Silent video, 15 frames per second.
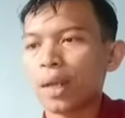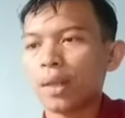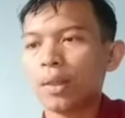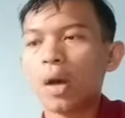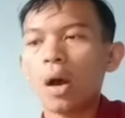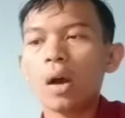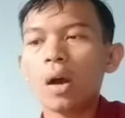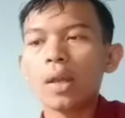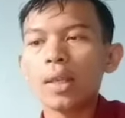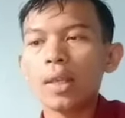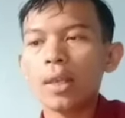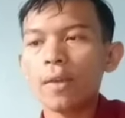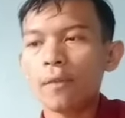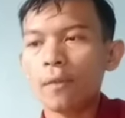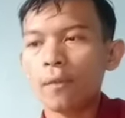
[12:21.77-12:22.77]

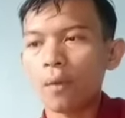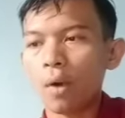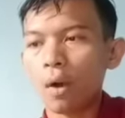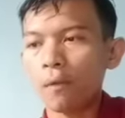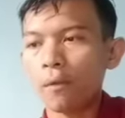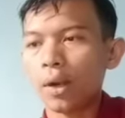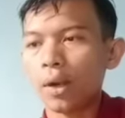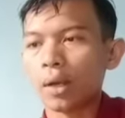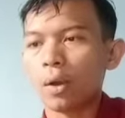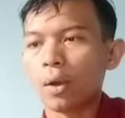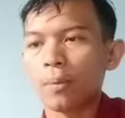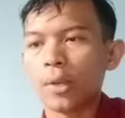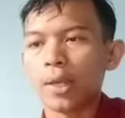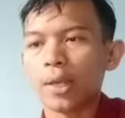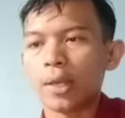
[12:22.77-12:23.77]
Don't over
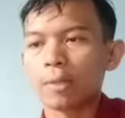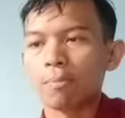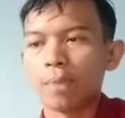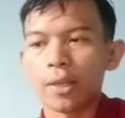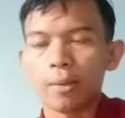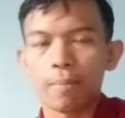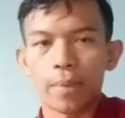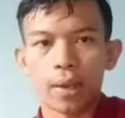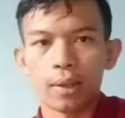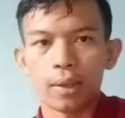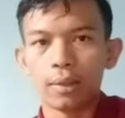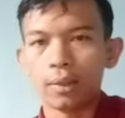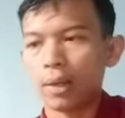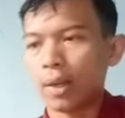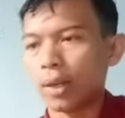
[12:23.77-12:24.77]
communicate by email,